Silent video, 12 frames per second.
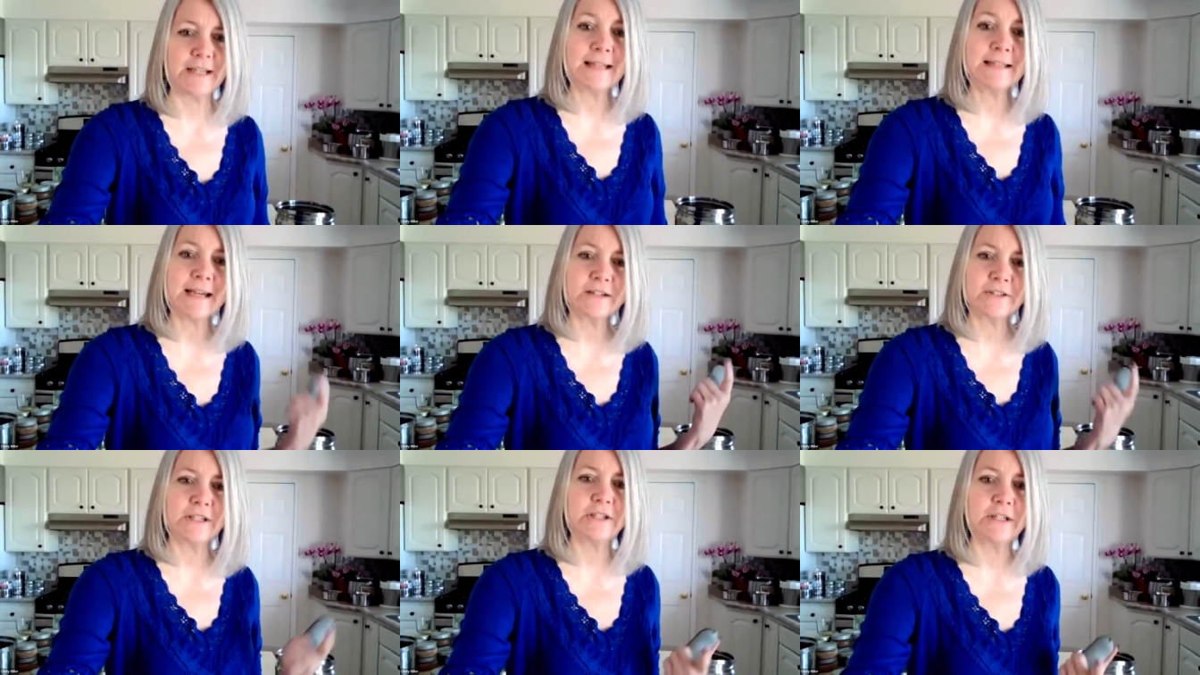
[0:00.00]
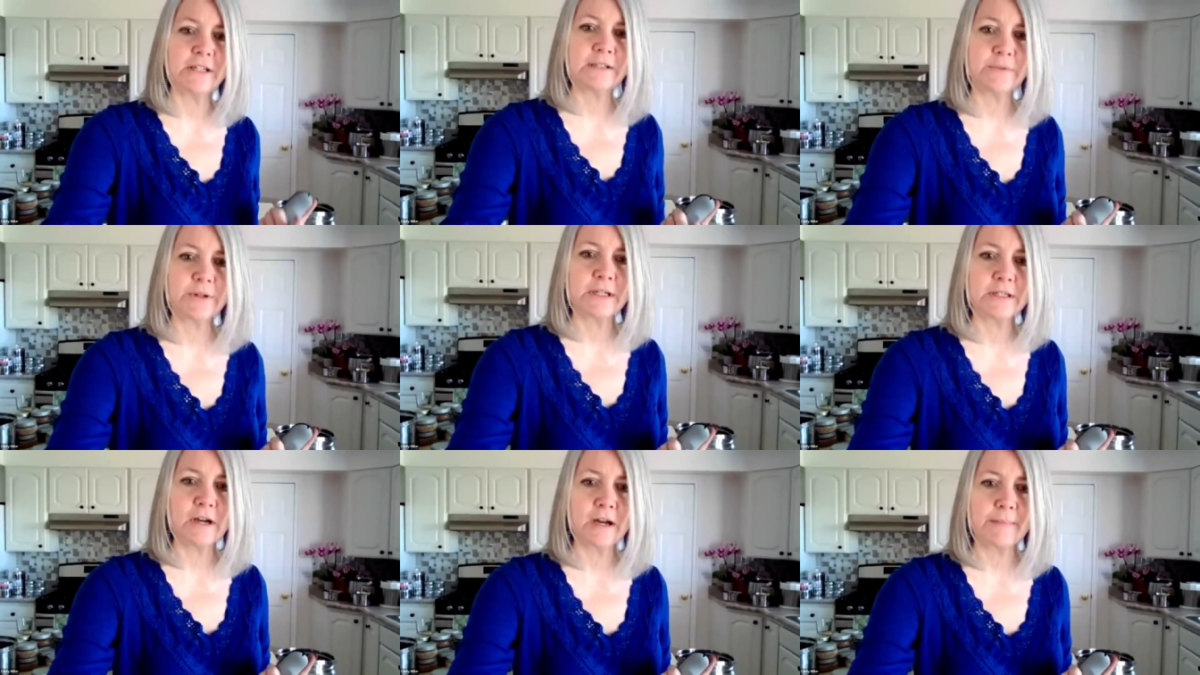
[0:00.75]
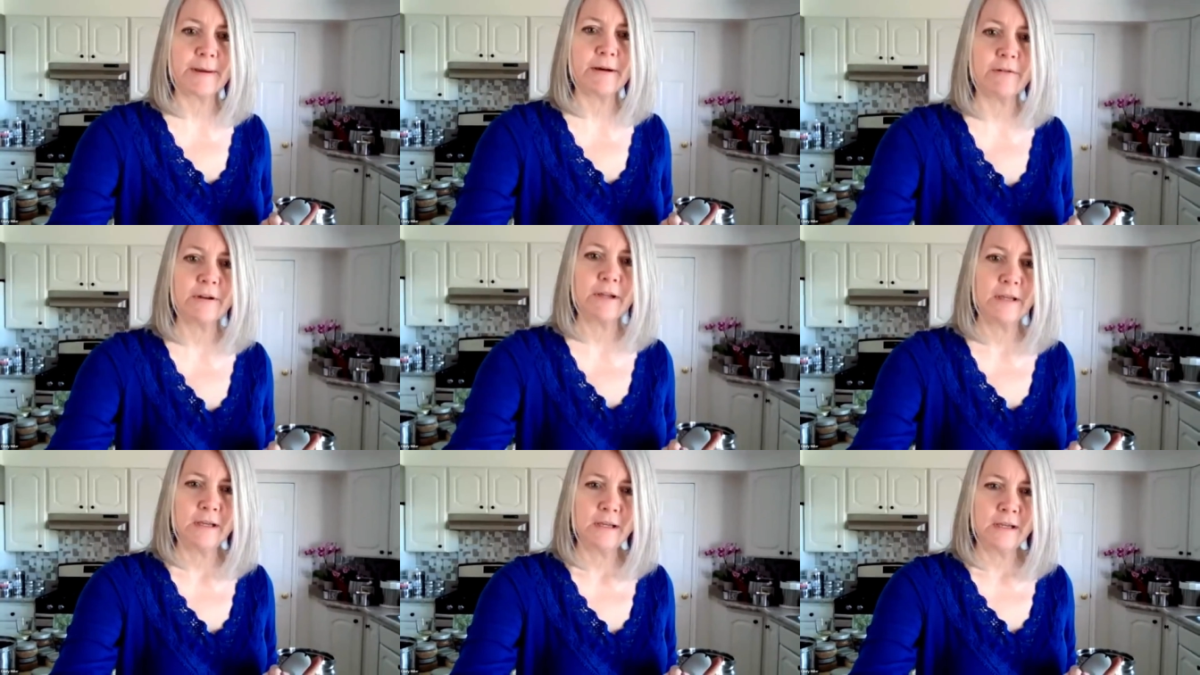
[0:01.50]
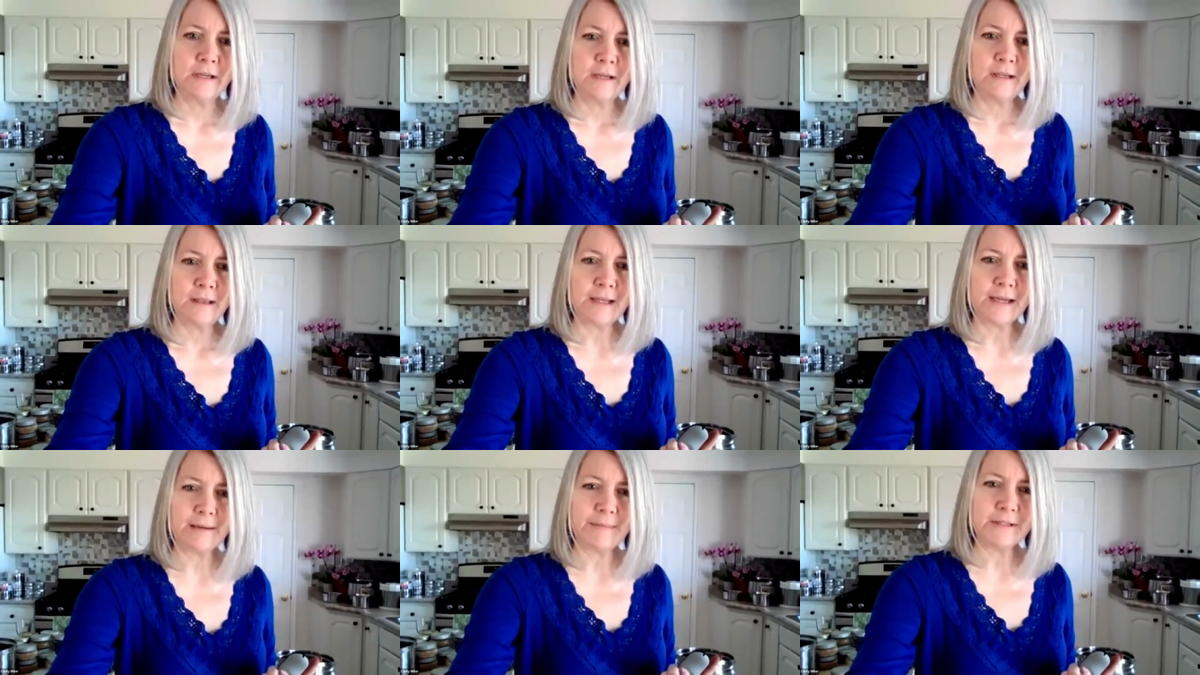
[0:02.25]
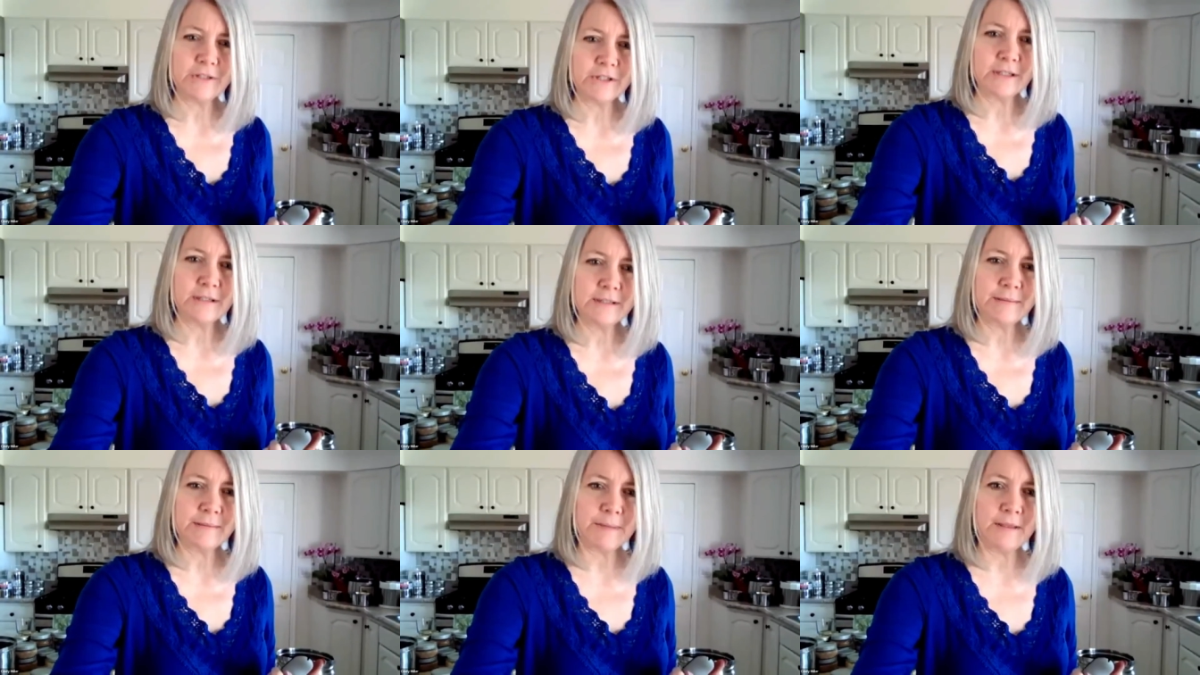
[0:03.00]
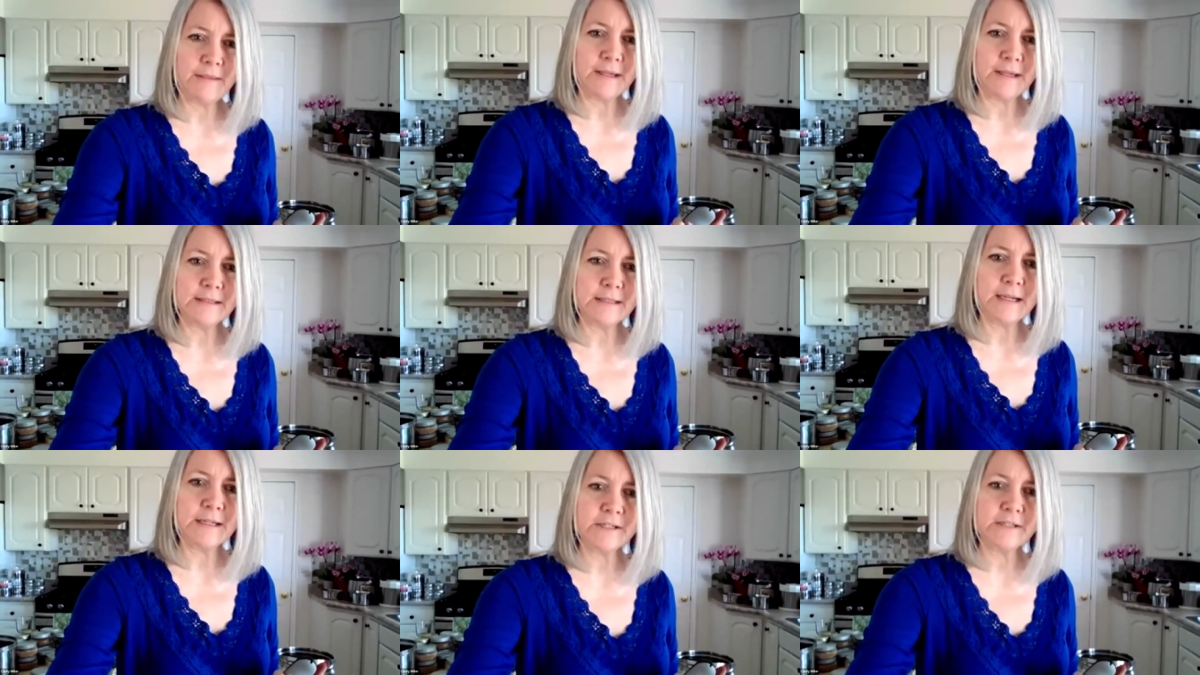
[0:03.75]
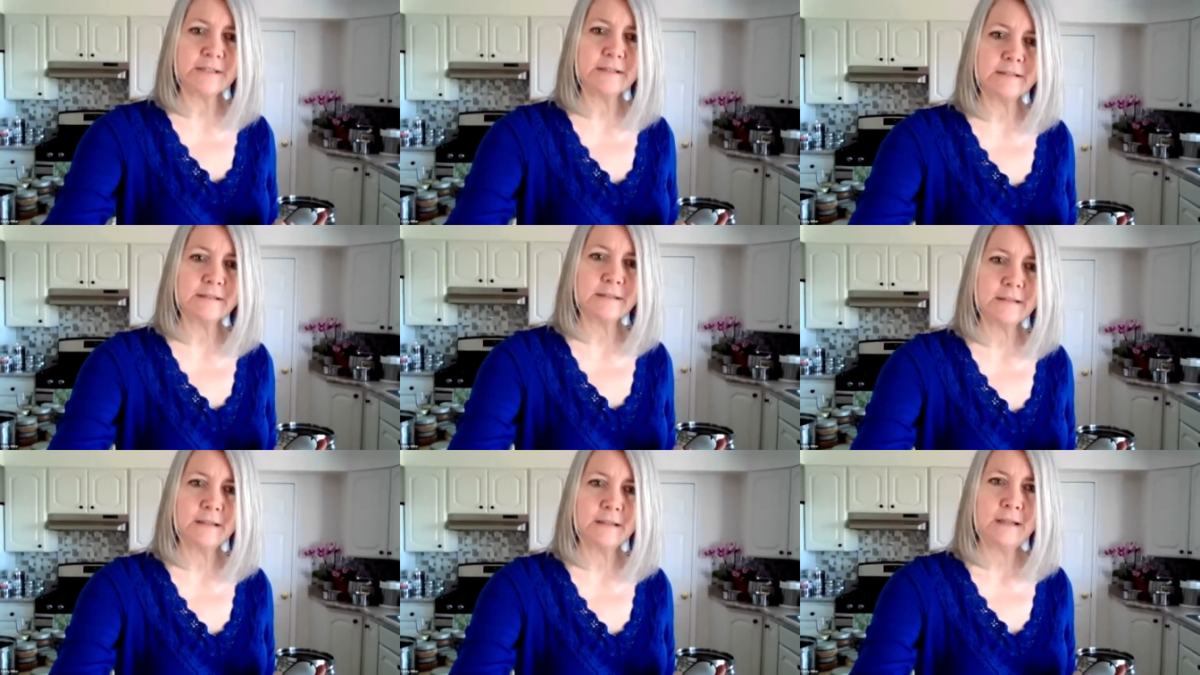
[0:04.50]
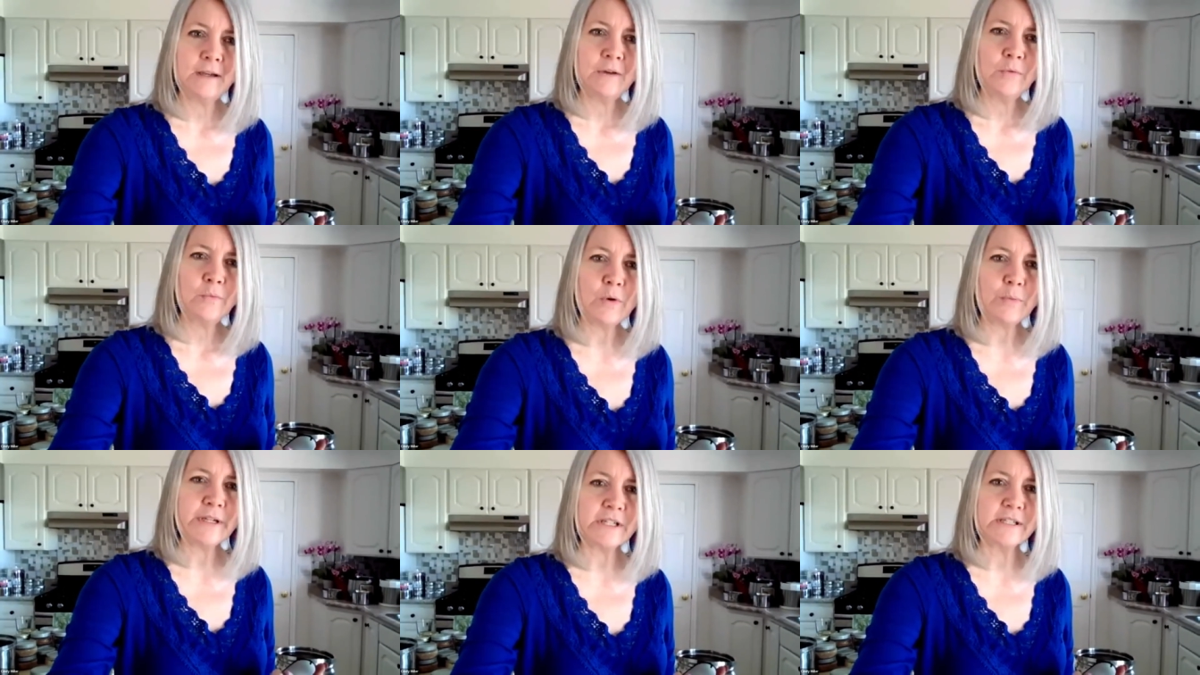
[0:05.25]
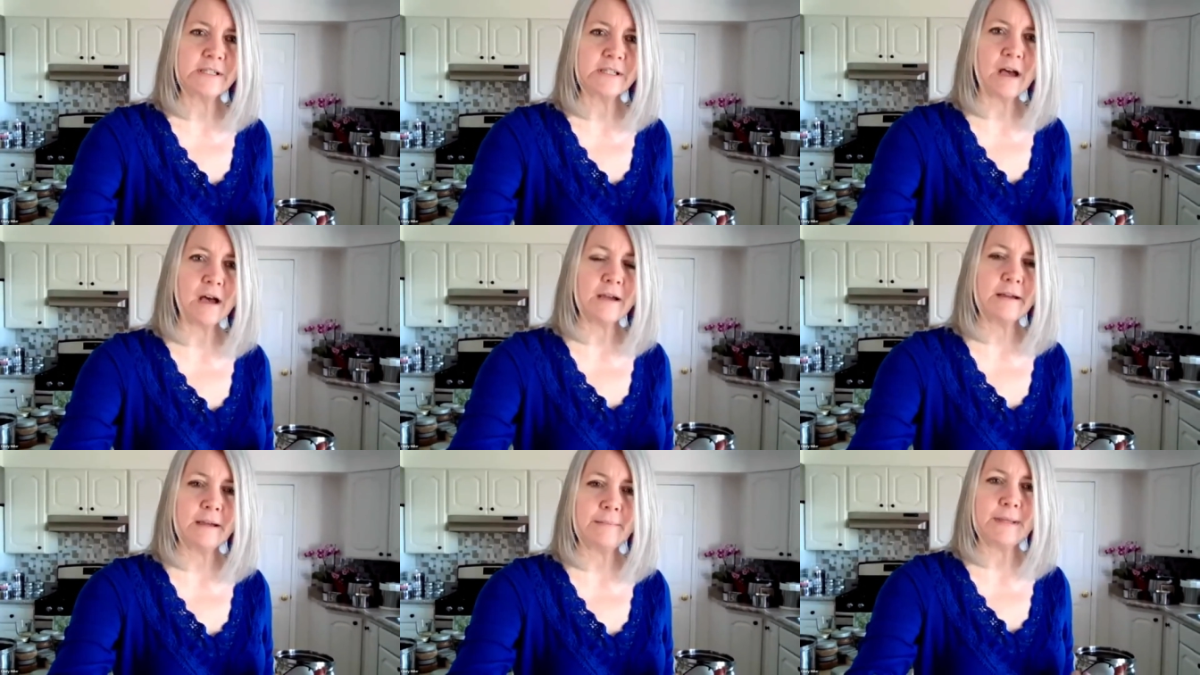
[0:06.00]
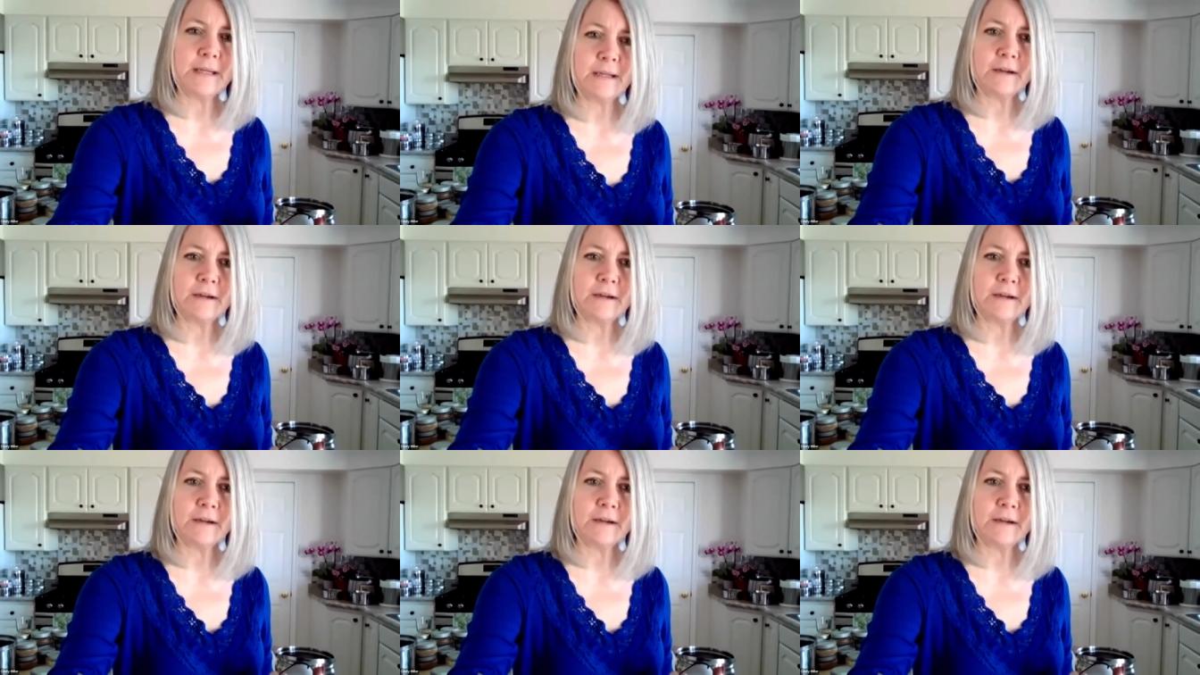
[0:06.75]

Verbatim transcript: That's actually good because we're going to talk about, like I mentioned, some of the things that I just, what we just saw a minute